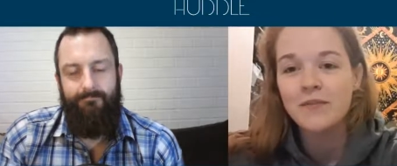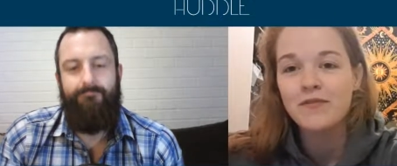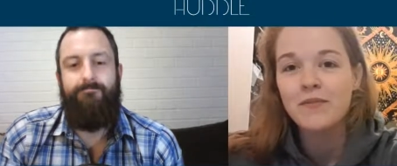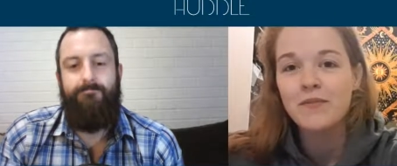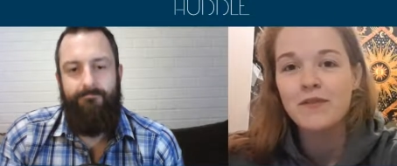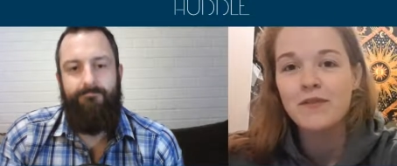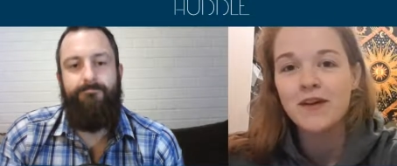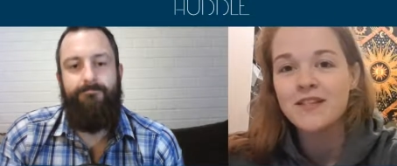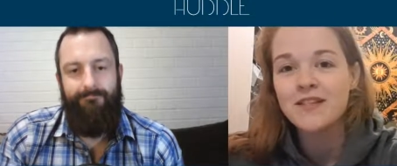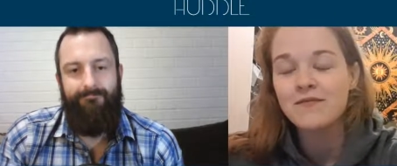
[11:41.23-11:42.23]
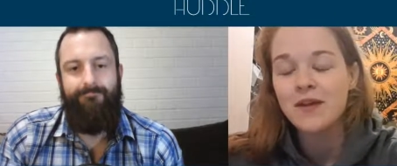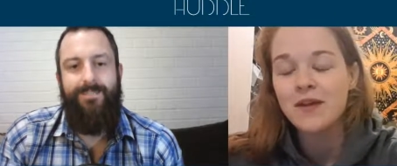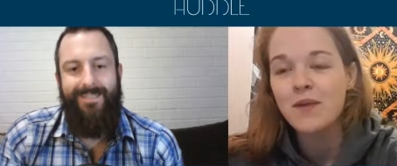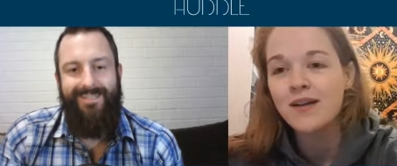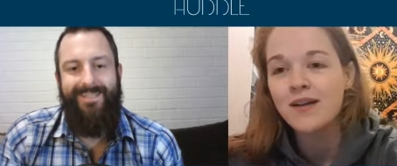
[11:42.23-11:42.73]
Speaker 1: fights in mind.
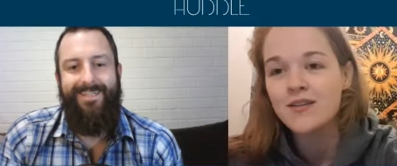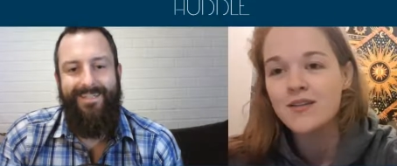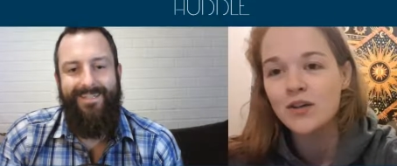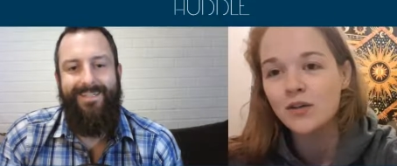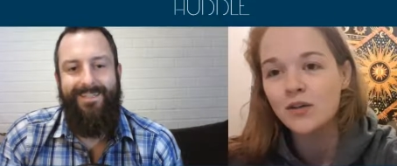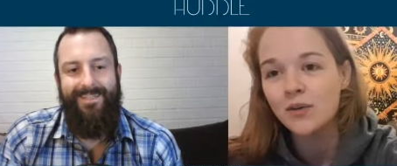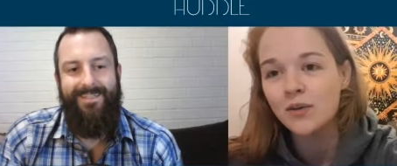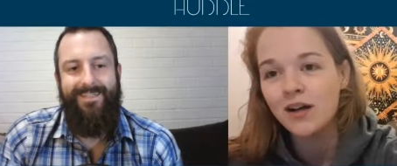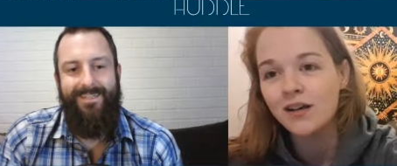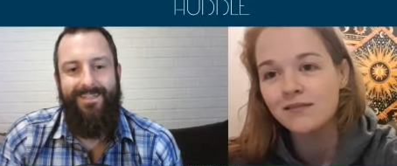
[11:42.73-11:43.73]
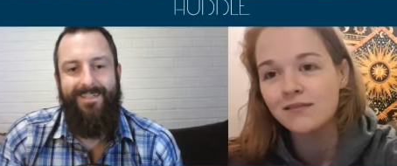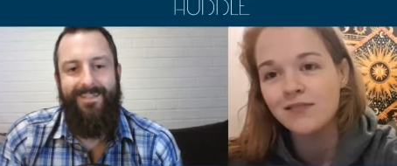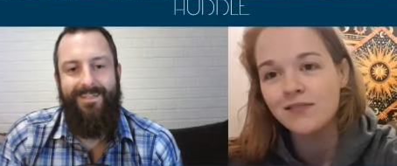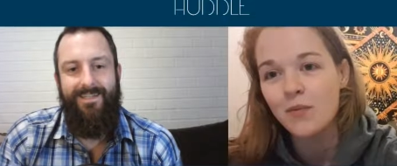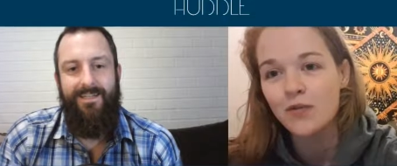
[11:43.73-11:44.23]
So. I'm not
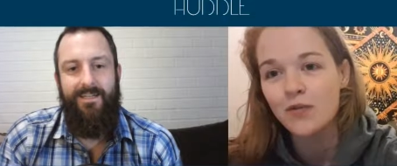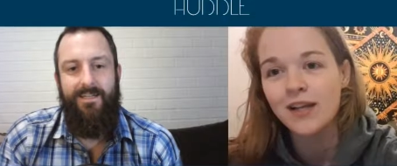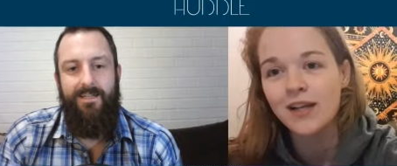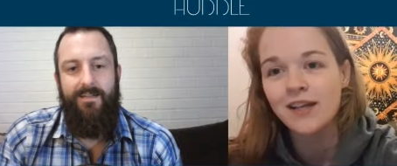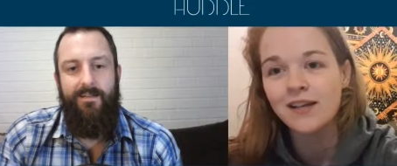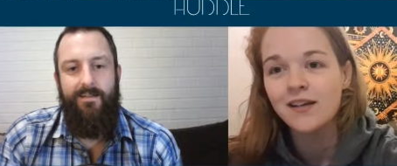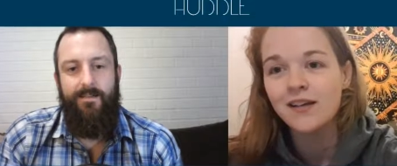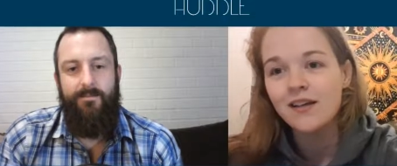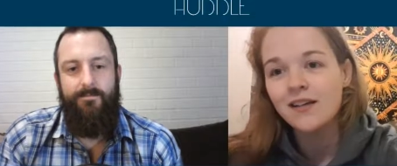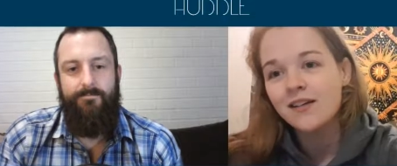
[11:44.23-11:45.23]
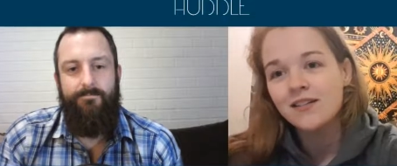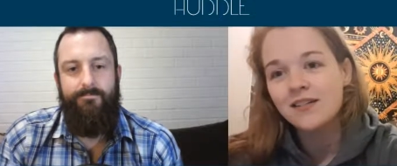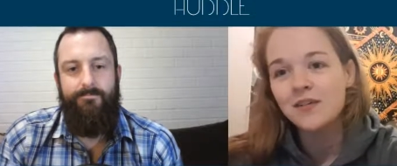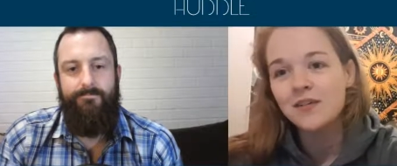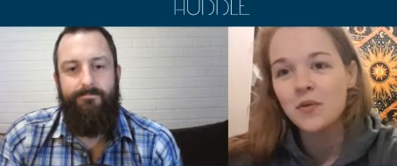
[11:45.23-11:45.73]
really
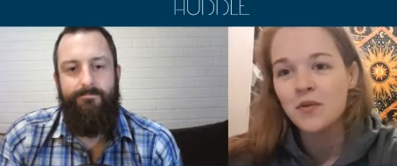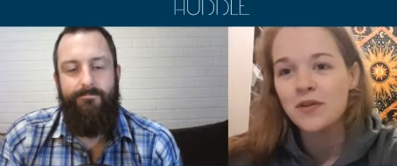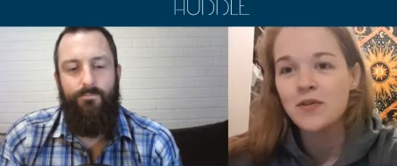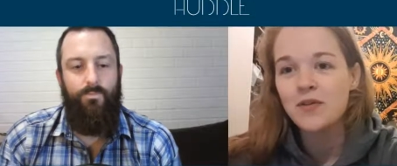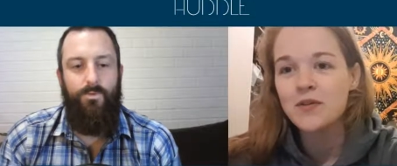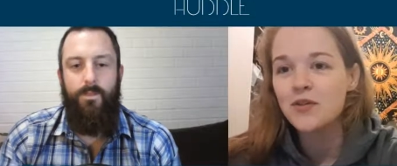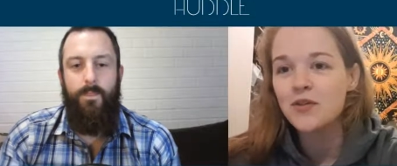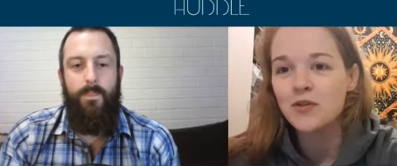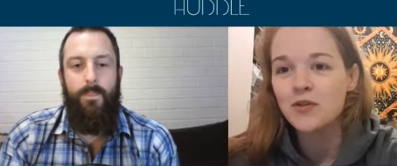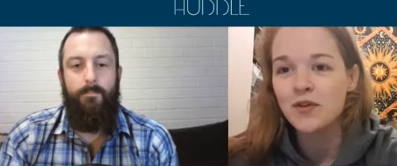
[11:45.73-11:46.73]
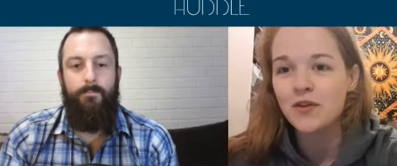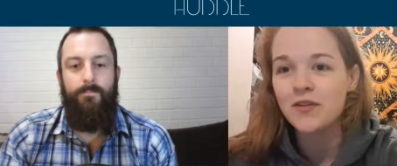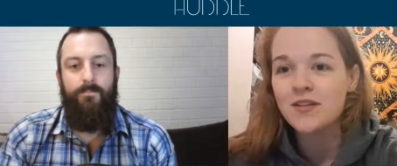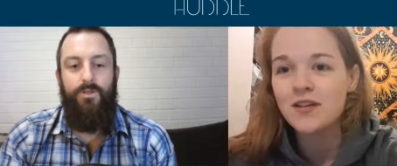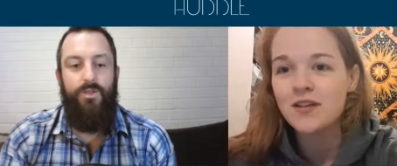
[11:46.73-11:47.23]
focusing too much on the other
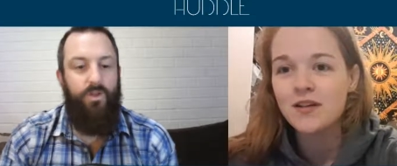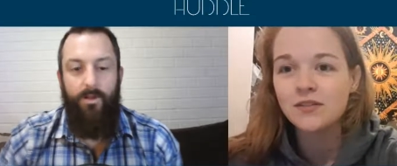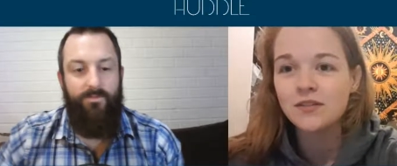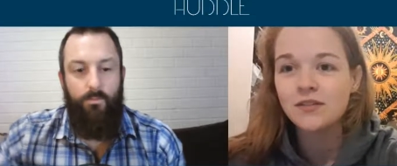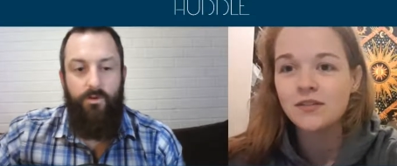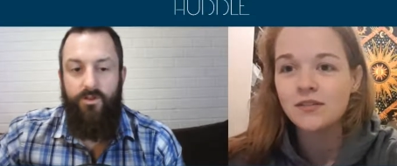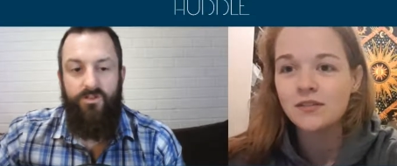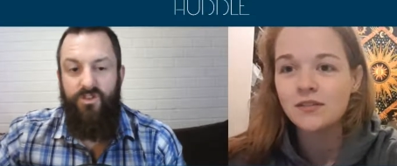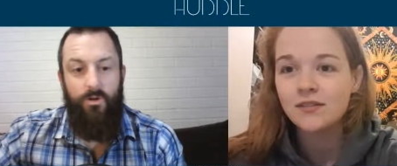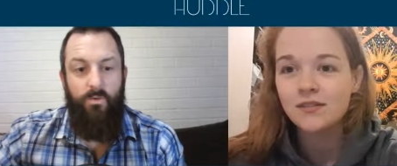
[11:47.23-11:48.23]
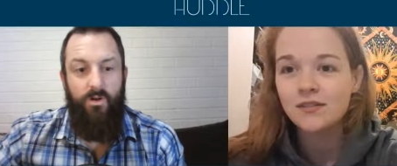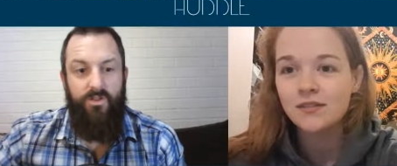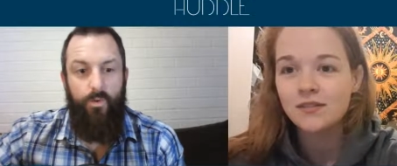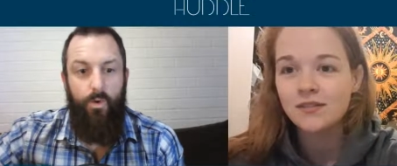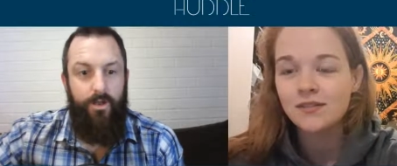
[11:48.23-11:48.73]
stuff.
Speaker 2: You don't have to worry because do you know
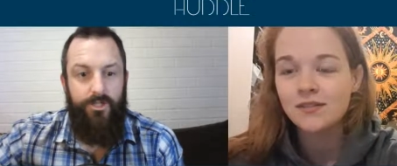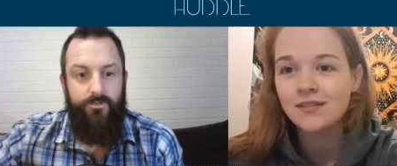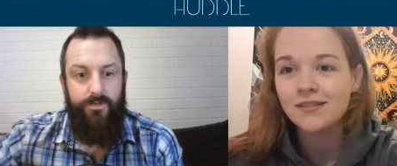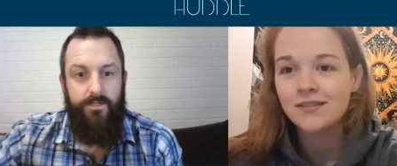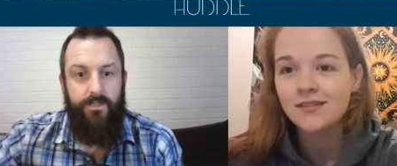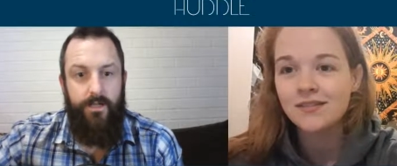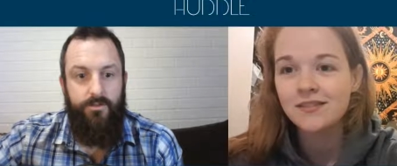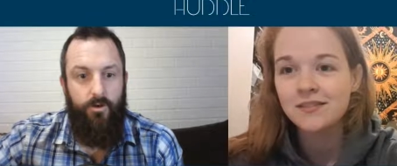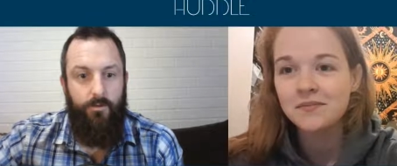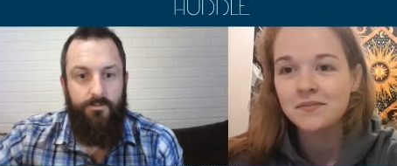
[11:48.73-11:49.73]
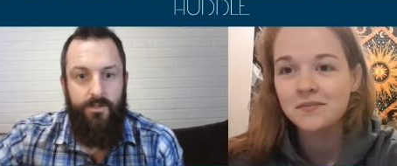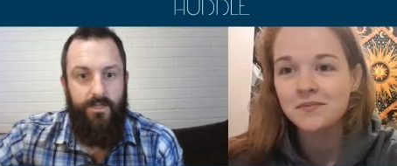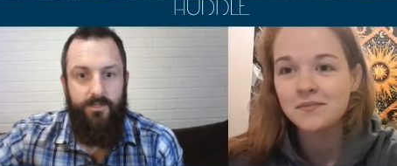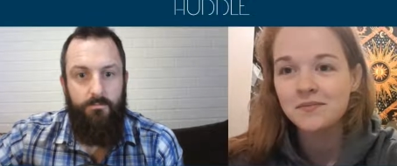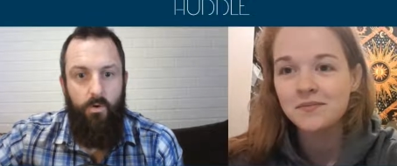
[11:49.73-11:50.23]
what? The Quality Street size tubs,
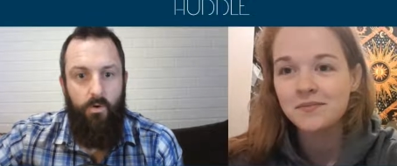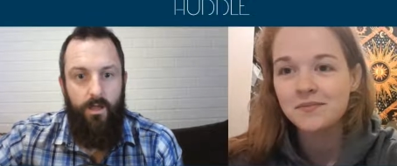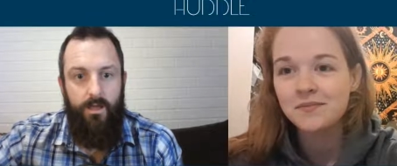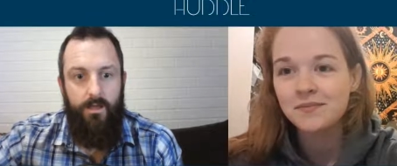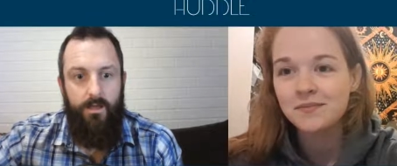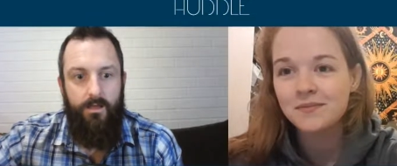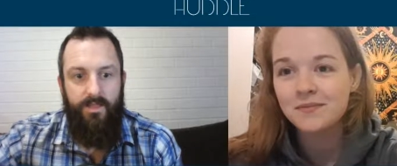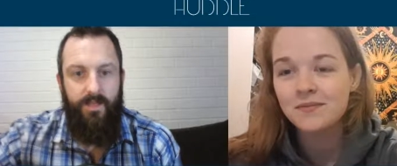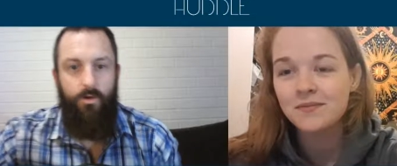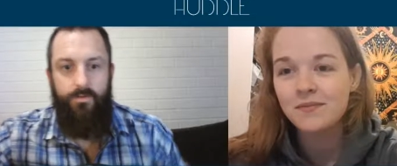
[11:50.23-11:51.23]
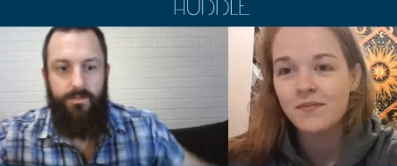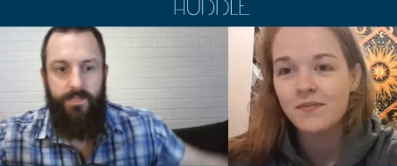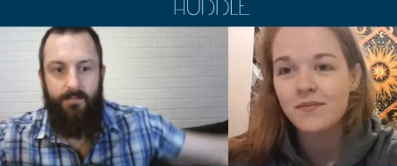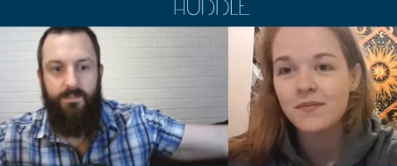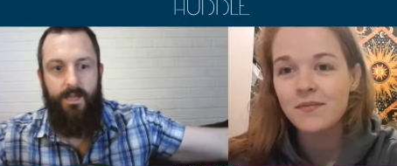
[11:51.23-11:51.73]
they're smaller. They're not the
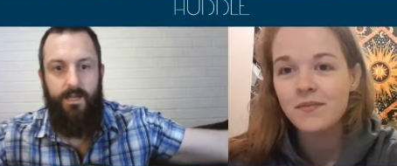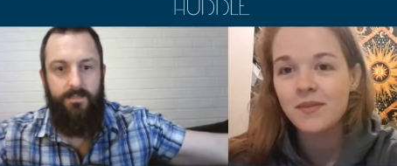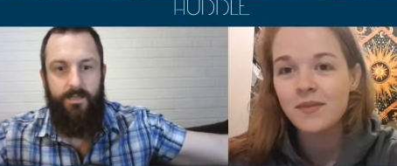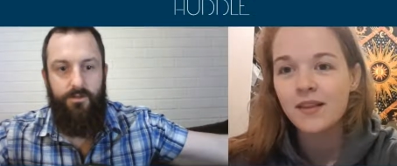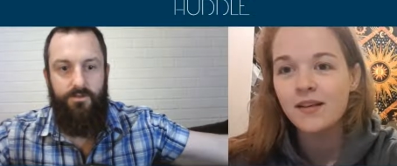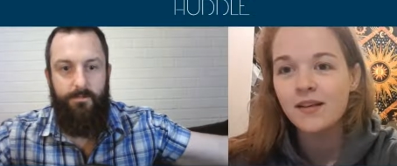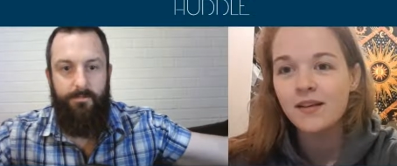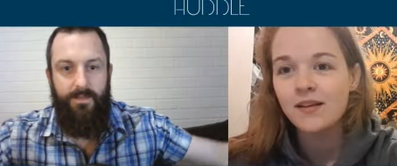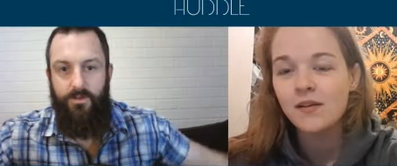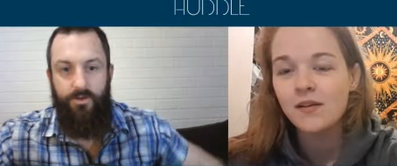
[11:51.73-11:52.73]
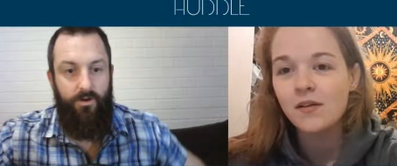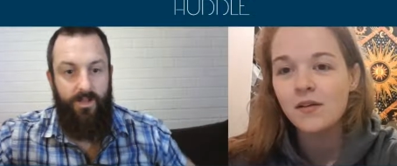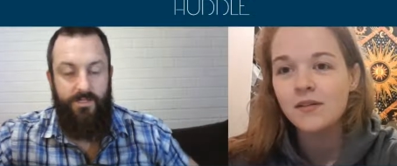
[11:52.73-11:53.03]
same size they used to be, so you can't